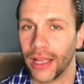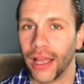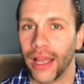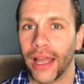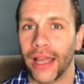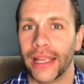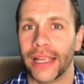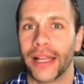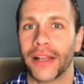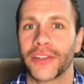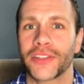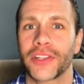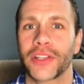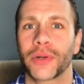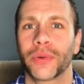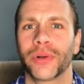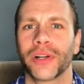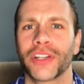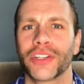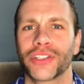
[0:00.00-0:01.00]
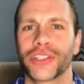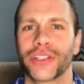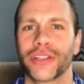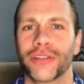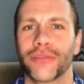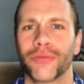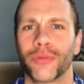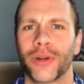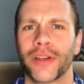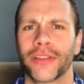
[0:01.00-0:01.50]
I answer the question
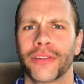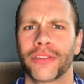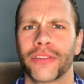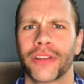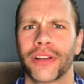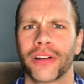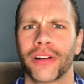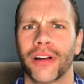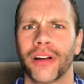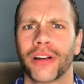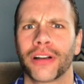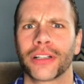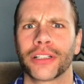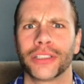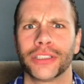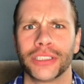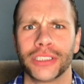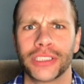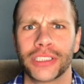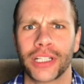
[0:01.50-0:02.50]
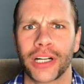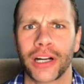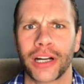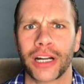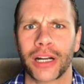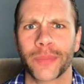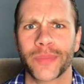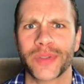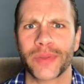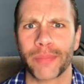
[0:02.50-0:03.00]
of whether there are good
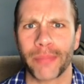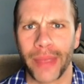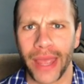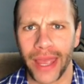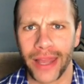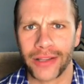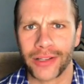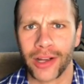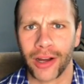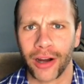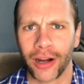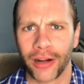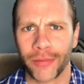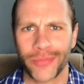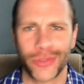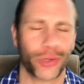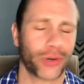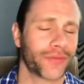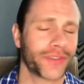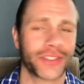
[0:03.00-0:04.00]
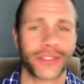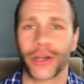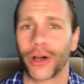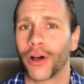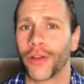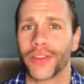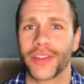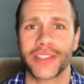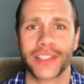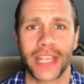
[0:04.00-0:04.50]
carbs and bad carbs or if it's
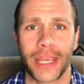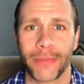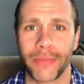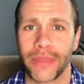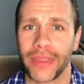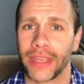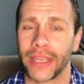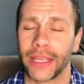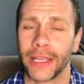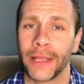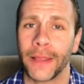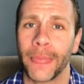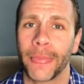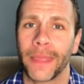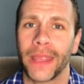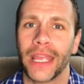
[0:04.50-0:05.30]
all the same thing.